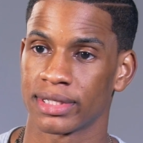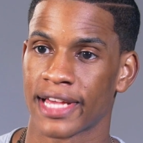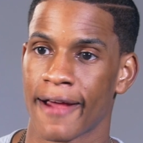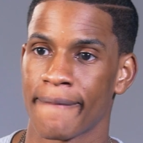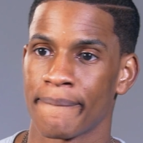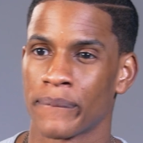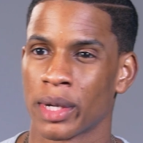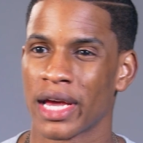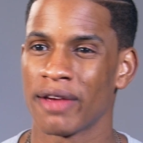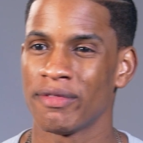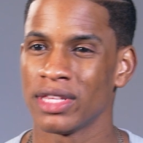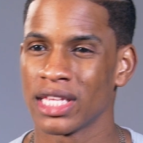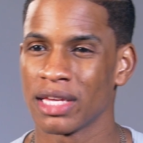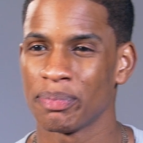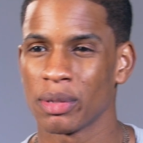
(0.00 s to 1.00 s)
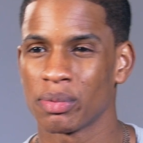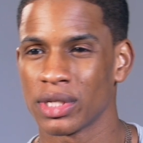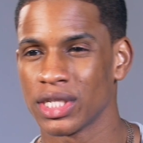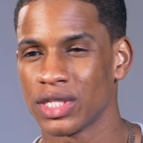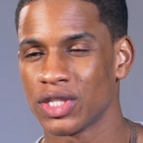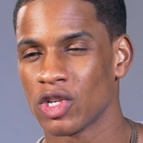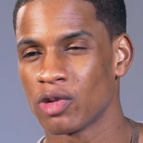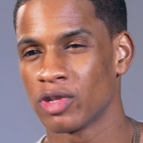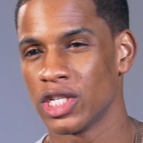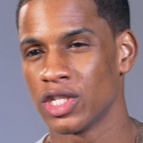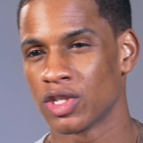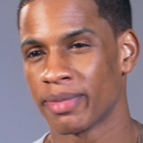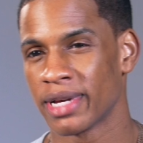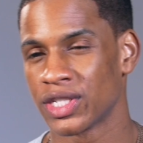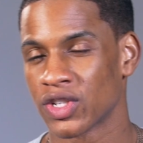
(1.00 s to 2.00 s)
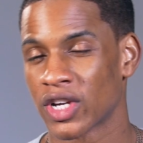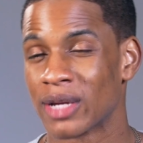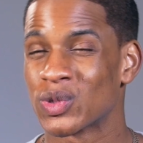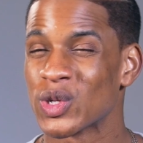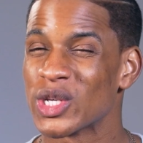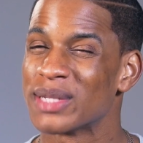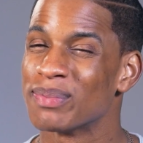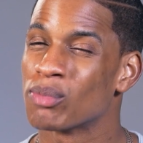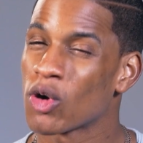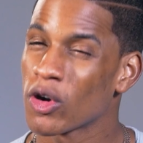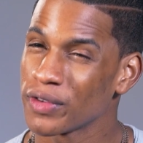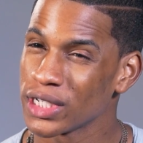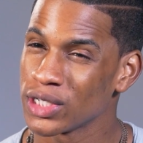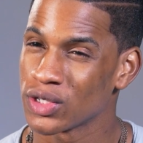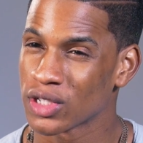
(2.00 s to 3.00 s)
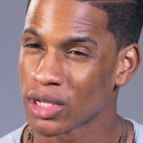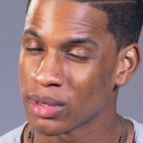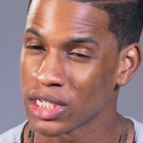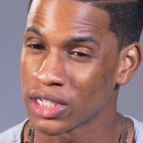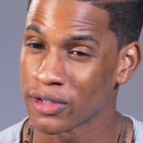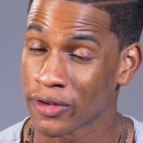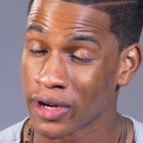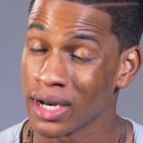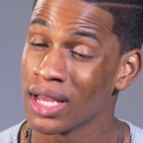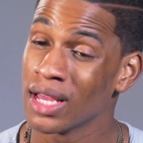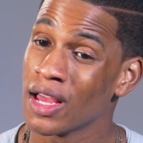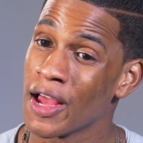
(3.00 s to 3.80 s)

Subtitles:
time, but everything people need to see is on my Instagram. So it's morphed into something different.